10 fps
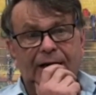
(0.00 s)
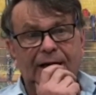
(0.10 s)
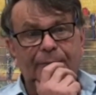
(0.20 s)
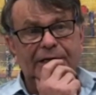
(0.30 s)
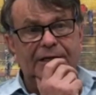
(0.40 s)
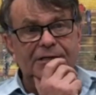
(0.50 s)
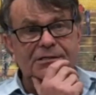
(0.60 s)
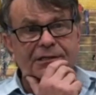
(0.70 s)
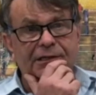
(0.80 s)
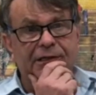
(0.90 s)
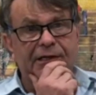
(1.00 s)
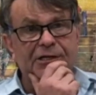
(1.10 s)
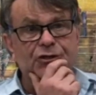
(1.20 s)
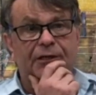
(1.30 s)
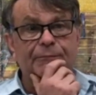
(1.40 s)
because the
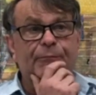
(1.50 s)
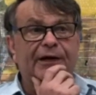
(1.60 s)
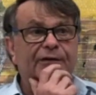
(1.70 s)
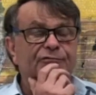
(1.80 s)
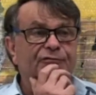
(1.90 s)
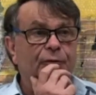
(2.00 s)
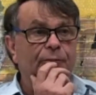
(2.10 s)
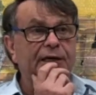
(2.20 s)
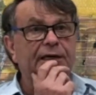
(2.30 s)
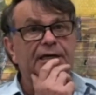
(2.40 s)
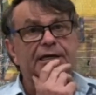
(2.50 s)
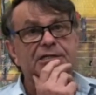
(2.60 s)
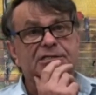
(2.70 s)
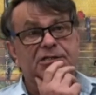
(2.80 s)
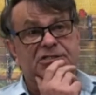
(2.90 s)
initial impact for me
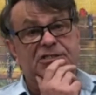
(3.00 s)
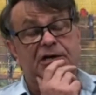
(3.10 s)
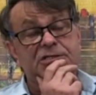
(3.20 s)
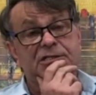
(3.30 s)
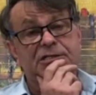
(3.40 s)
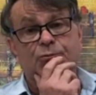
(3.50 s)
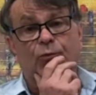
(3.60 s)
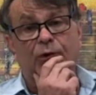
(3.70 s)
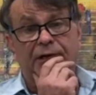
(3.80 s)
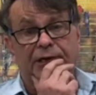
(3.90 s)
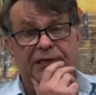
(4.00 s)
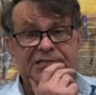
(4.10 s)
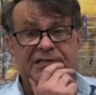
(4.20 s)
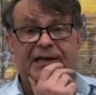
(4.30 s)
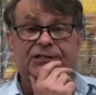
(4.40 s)
is this: does this work? Is
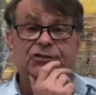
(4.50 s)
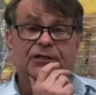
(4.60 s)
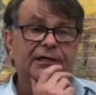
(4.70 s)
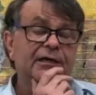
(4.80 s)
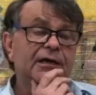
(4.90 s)
it actually,